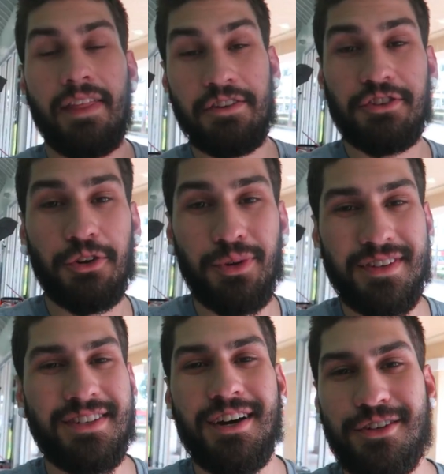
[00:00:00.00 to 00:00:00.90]
This Goodwill
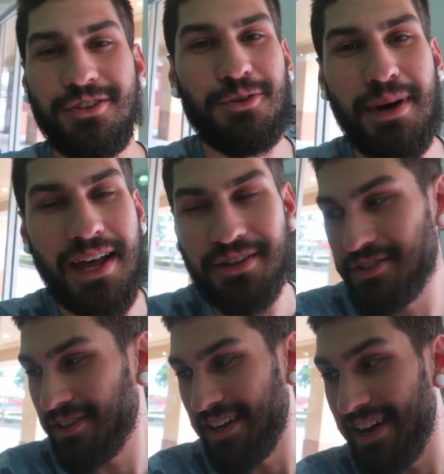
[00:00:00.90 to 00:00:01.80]
sucks so bad. There's
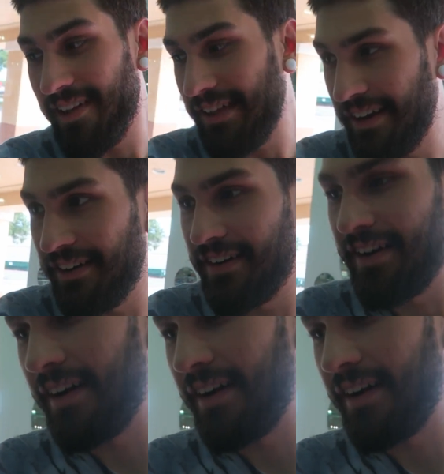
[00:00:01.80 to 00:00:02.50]
literally nothing good